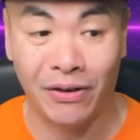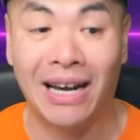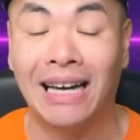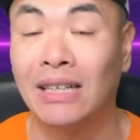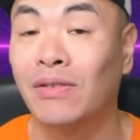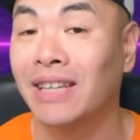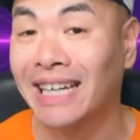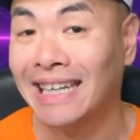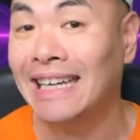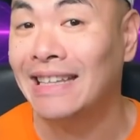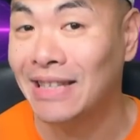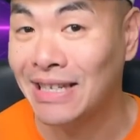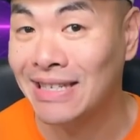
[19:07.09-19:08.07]
kind of like
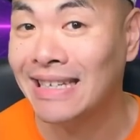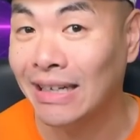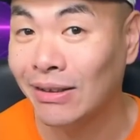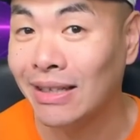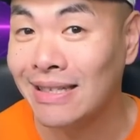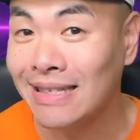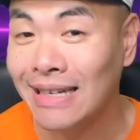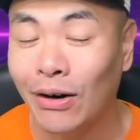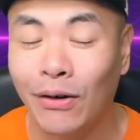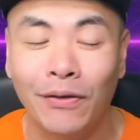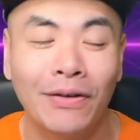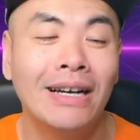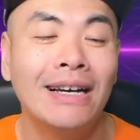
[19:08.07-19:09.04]
in the skill
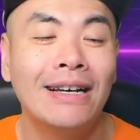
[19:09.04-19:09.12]
itself.